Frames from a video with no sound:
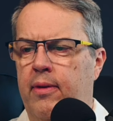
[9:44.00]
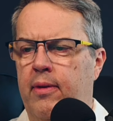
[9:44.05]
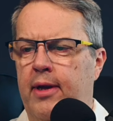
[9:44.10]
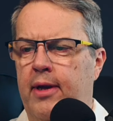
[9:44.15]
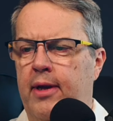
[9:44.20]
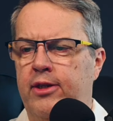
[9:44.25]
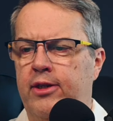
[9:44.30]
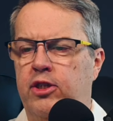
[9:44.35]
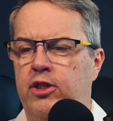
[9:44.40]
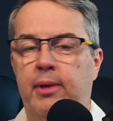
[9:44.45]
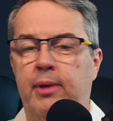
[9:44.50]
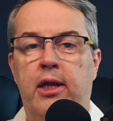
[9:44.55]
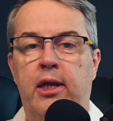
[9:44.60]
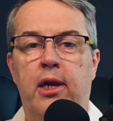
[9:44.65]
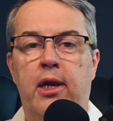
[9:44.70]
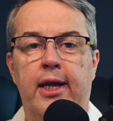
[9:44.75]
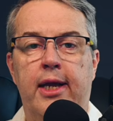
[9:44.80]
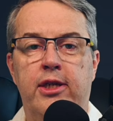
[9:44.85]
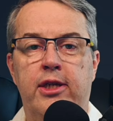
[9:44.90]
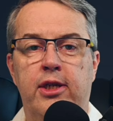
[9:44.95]
and somebody
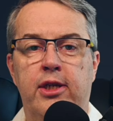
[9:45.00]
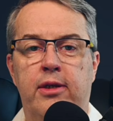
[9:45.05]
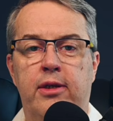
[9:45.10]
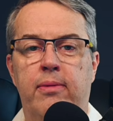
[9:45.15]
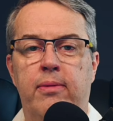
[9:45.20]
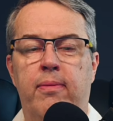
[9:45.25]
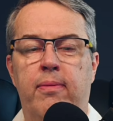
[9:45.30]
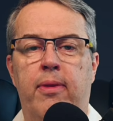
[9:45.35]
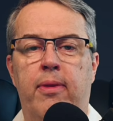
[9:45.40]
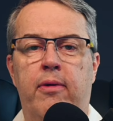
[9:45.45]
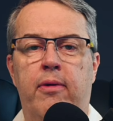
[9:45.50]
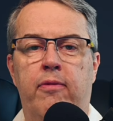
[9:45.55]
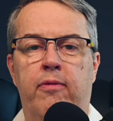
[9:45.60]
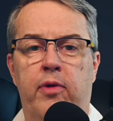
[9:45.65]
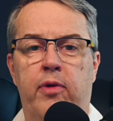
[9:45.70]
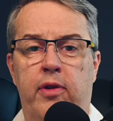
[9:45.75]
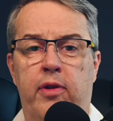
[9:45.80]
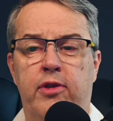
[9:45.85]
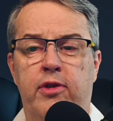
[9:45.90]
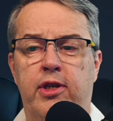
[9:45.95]
clicks it
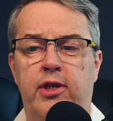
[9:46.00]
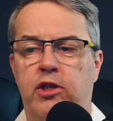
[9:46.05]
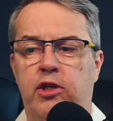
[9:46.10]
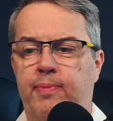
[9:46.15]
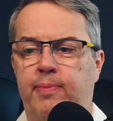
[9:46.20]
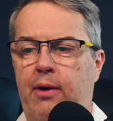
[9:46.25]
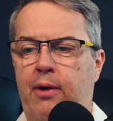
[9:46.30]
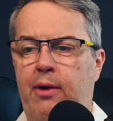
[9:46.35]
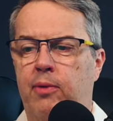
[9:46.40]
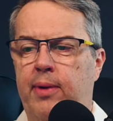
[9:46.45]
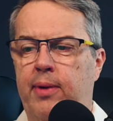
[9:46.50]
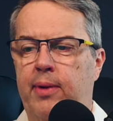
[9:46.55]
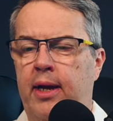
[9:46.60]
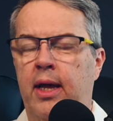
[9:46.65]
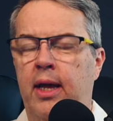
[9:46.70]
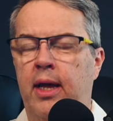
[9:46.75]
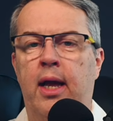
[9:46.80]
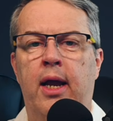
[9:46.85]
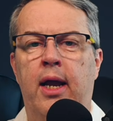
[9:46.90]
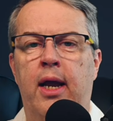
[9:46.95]
where it says powered by.
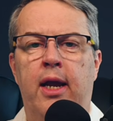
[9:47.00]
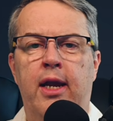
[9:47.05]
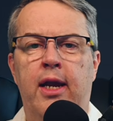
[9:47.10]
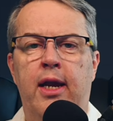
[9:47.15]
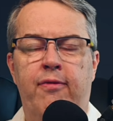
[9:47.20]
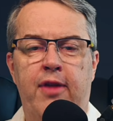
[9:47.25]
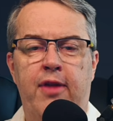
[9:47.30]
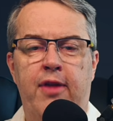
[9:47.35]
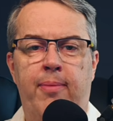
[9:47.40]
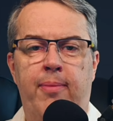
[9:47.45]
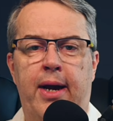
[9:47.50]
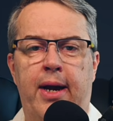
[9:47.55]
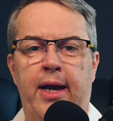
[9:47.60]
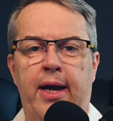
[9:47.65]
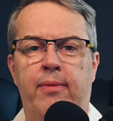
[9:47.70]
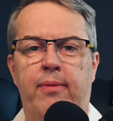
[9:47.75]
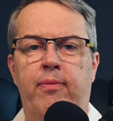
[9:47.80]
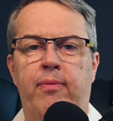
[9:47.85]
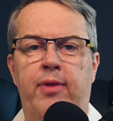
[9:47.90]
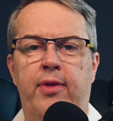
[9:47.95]
If they buy
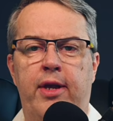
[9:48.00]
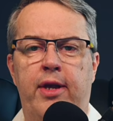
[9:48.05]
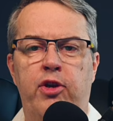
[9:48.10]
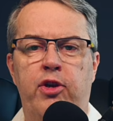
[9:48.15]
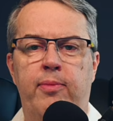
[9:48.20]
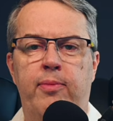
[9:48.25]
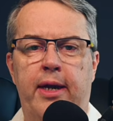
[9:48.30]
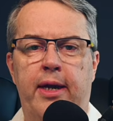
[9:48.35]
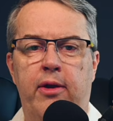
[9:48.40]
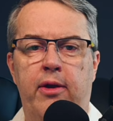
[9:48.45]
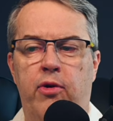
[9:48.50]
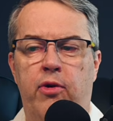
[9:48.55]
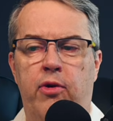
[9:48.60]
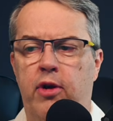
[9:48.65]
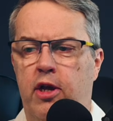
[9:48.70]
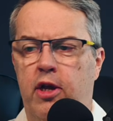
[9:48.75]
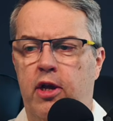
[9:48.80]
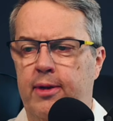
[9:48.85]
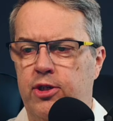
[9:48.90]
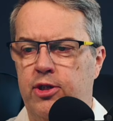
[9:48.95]
it, then you may earn
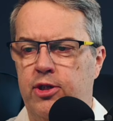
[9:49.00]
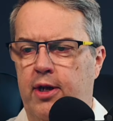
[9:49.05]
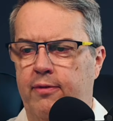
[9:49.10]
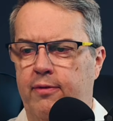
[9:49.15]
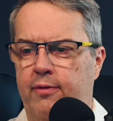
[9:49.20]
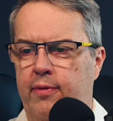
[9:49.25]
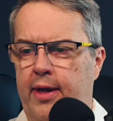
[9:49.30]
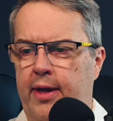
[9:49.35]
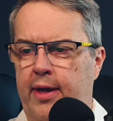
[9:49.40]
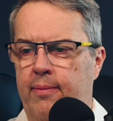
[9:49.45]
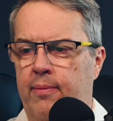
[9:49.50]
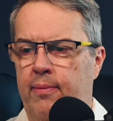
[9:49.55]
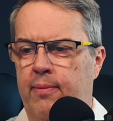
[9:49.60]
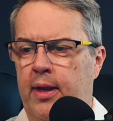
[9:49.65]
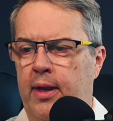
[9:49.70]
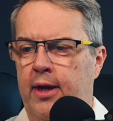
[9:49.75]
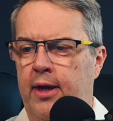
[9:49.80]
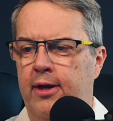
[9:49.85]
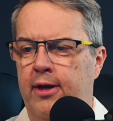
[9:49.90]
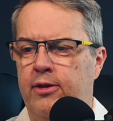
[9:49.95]
a commission off of that.
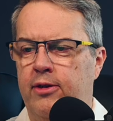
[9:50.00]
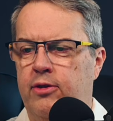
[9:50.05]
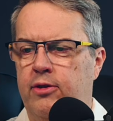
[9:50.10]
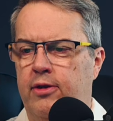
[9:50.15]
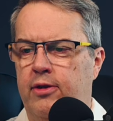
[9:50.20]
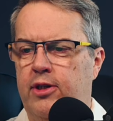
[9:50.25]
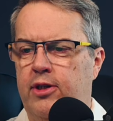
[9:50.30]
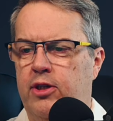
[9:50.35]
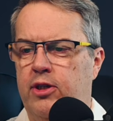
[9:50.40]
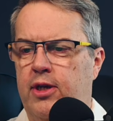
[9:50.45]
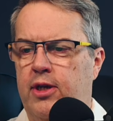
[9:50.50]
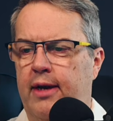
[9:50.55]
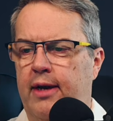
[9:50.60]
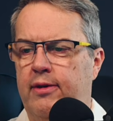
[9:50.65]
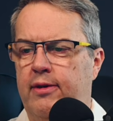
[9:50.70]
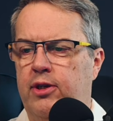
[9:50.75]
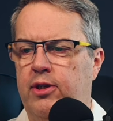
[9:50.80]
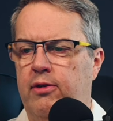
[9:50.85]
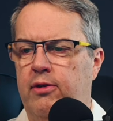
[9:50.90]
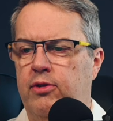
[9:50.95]
So it just kind of
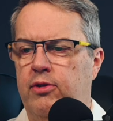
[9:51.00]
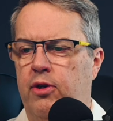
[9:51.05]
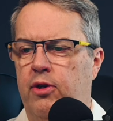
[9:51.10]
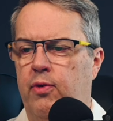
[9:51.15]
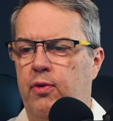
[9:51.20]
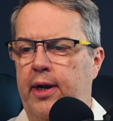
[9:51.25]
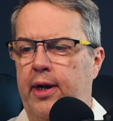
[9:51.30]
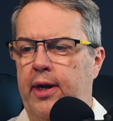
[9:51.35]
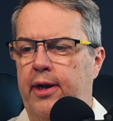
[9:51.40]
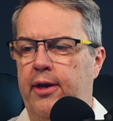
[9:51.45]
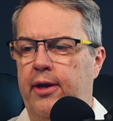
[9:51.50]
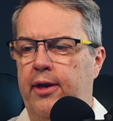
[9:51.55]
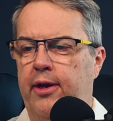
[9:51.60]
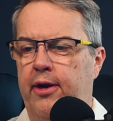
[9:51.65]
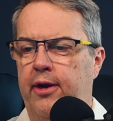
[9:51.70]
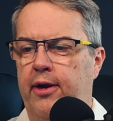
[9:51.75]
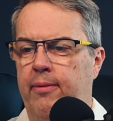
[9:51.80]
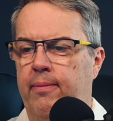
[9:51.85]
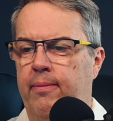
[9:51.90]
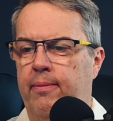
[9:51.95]
shows the credit in
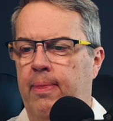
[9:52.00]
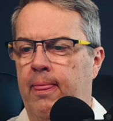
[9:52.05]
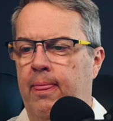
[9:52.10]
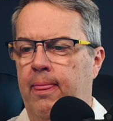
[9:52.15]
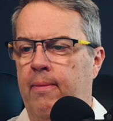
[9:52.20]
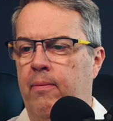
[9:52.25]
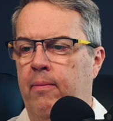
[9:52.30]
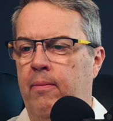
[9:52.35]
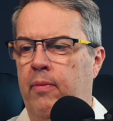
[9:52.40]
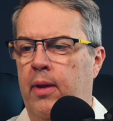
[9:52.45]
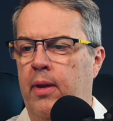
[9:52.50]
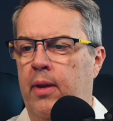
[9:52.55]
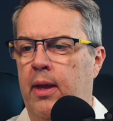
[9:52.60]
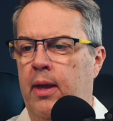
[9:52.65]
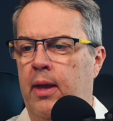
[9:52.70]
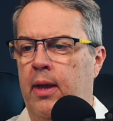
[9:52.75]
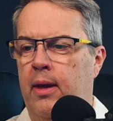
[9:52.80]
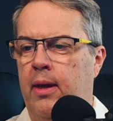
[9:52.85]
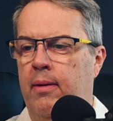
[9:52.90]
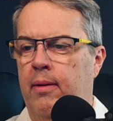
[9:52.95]
here.
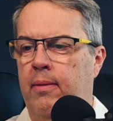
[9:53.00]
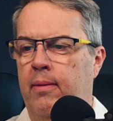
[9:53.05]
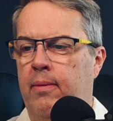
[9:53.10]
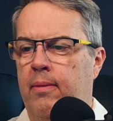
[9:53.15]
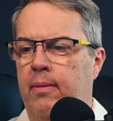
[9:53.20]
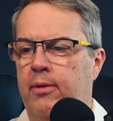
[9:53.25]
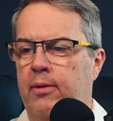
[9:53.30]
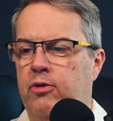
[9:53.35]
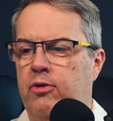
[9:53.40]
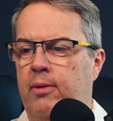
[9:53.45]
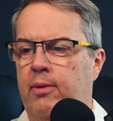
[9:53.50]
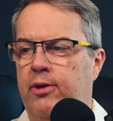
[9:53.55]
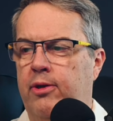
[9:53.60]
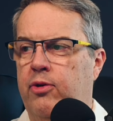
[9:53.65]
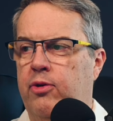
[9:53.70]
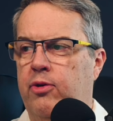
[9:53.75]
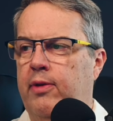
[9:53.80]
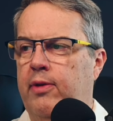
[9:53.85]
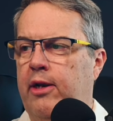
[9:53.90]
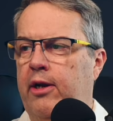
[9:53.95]
So I'm going to
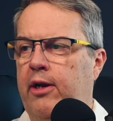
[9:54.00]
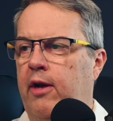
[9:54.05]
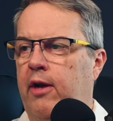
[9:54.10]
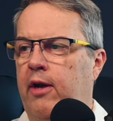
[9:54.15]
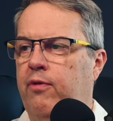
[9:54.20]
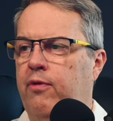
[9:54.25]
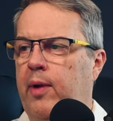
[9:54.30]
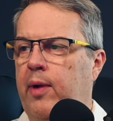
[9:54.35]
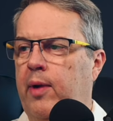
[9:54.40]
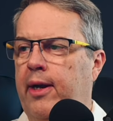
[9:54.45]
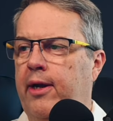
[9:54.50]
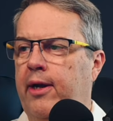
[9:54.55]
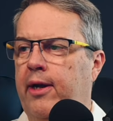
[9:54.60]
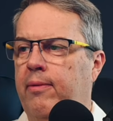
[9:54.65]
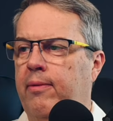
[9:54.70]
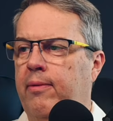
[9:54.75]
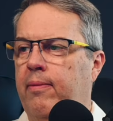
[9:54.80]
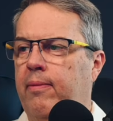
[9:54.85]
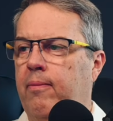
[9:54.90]
turn that off right now.